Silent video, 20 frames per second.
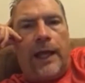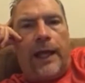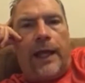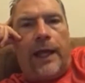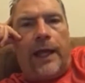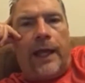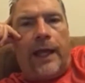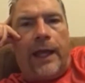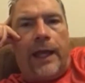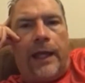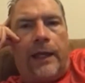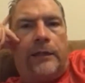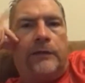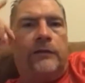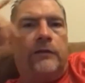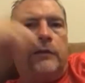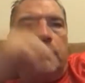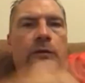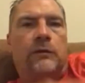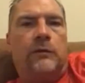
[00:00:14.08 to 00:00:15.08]

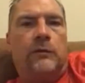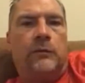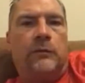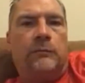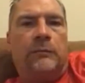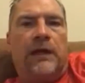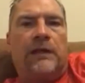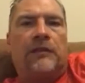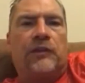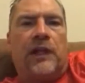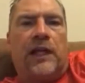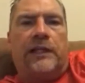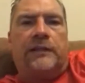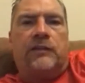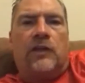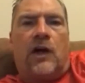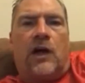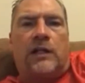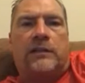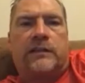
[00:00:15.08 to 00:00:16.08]
And Beth and I
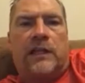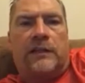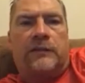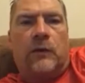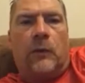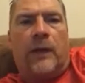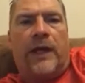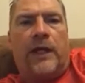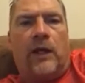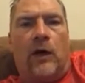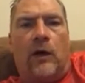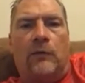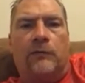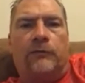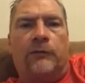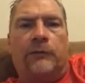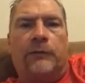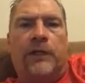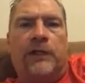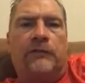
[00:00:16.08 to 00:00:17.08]
talked on the way
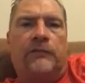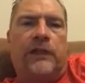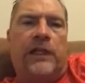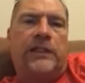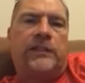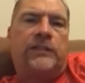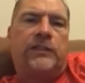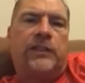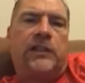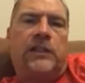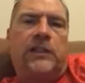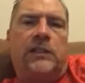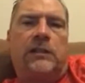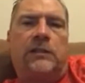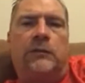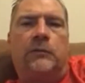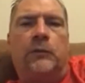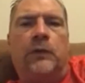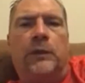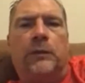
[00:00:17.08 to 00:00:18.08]
home from
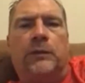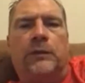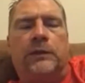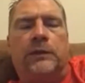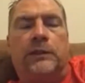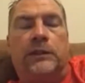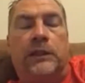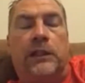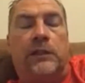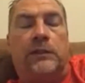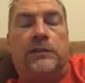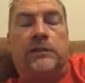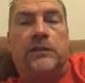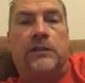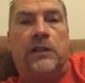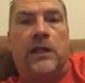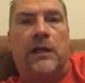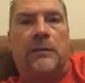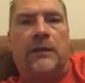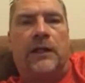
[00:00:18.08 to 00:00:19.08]
convention. We were,
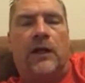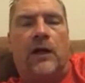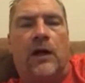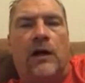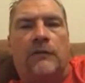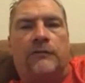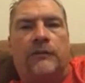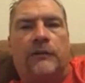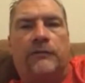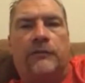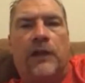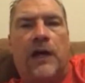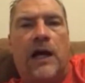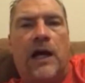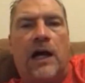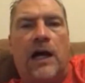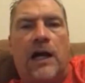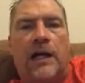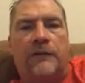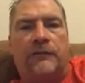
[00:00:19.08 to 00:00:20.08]
still coming off of the
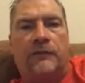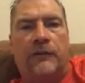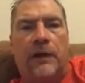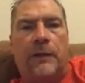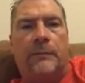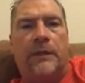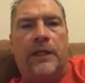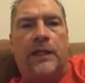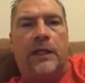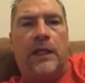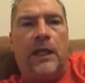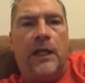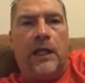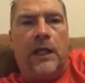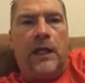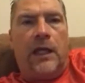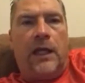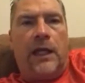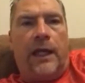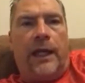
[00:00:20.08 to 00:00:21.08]
high from it,
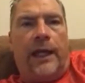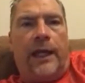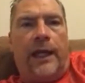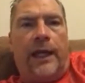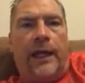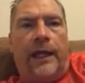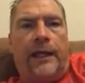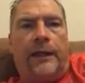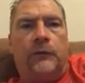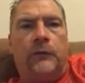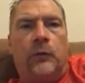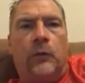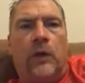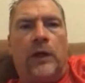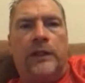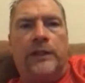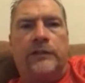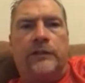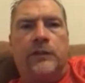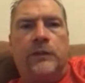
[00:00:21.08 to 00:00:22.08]
and
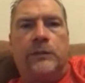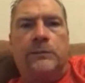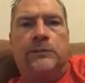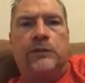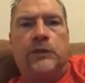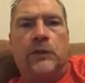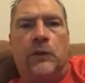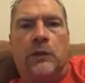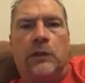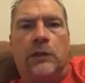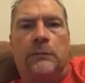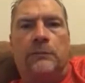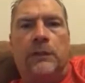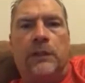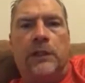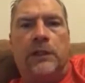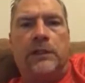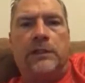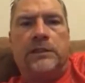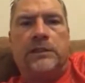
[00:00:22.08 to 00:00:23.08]
wanted to
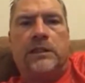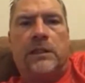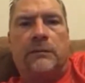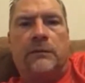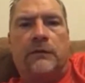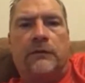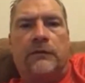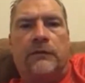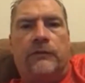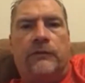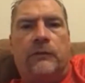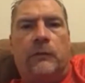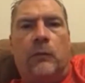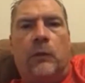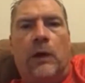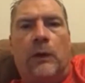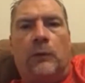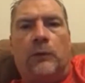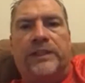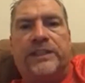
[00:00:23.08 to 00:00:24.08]
absorb some of
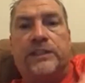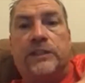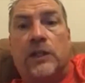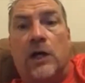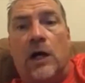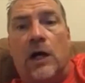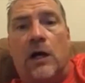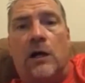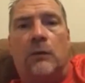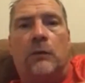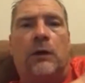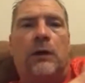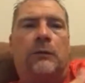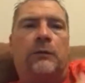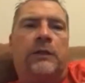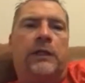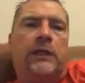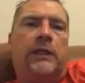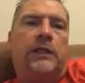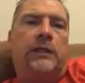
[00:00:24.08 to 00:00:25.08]
what we saw,
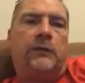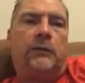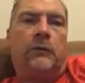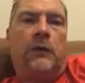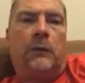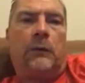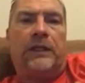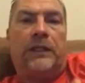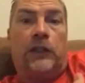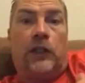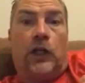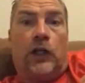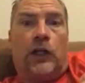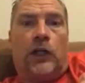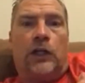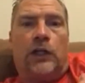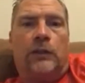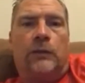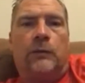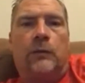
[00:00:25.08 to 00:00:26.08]
what we
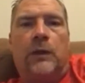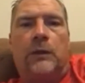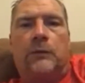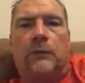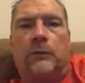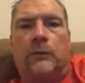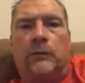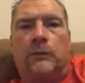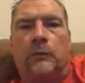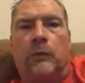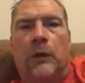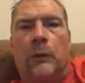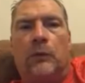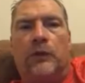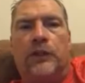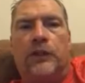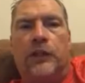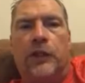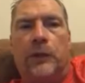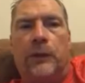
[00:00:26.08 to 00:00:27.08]
learned, what
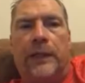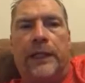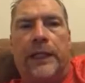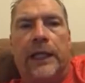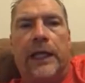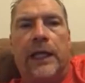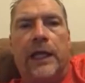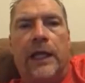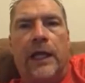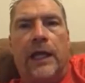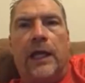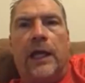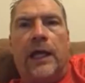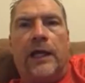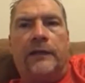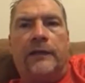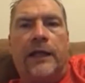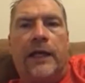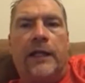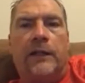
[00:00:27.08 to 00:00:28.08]
we're doing,
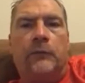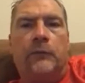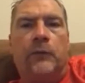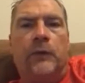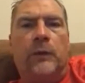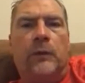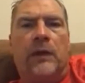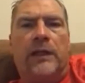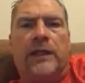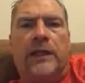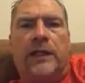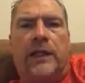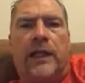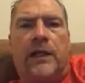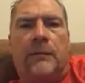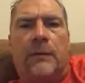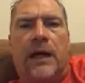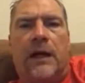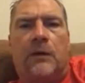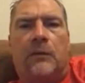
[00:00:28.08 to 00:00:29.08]
and then we wanted to
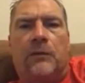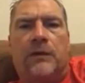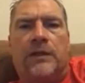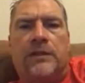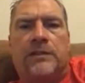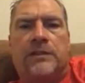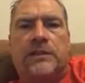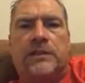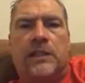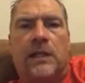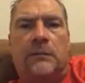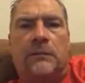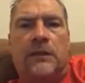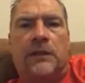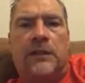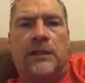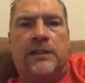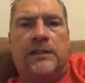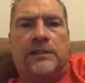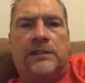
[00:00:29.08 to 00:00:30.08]
come out with some
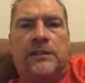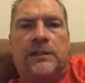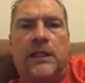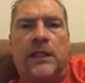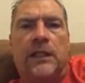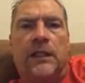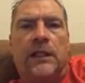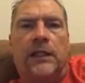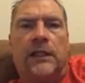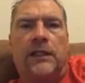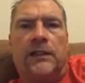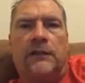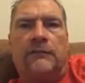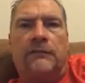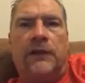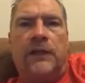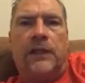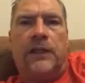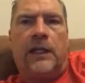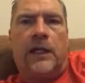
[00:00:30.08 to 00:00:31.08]
of this in a
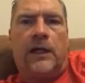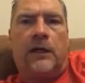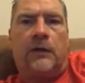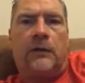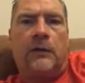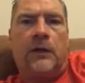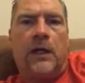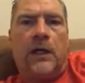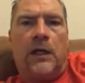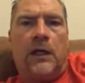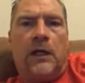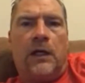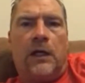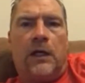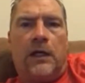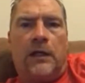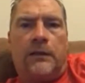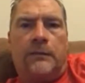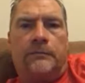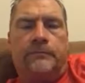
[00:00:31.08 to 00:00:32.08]
video
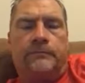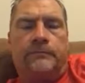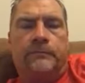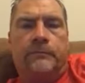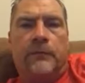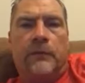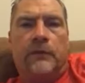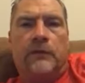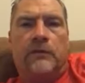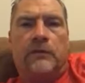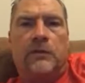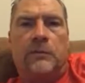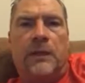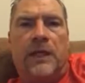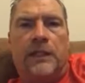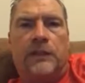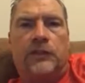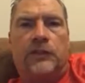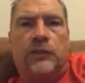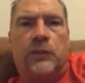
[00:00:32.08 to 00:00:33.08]
to
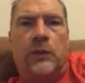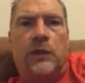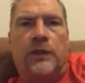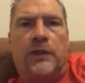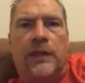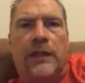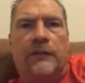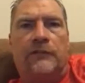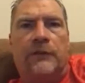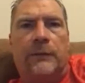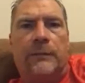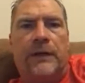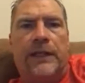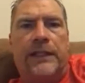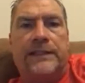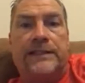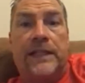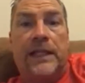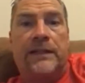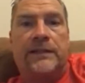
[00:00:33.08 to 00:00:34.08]
make sure that
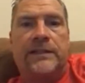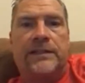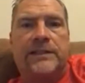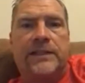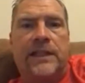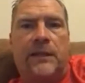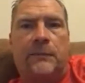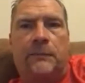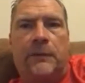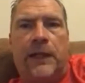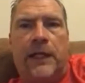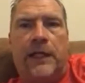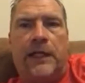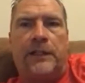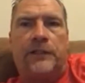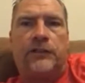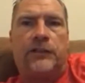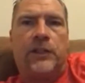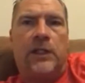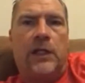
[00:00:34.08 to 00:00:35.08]
everybody's on the same
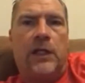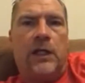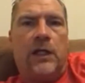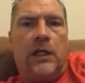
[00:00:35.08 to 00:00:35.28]
page.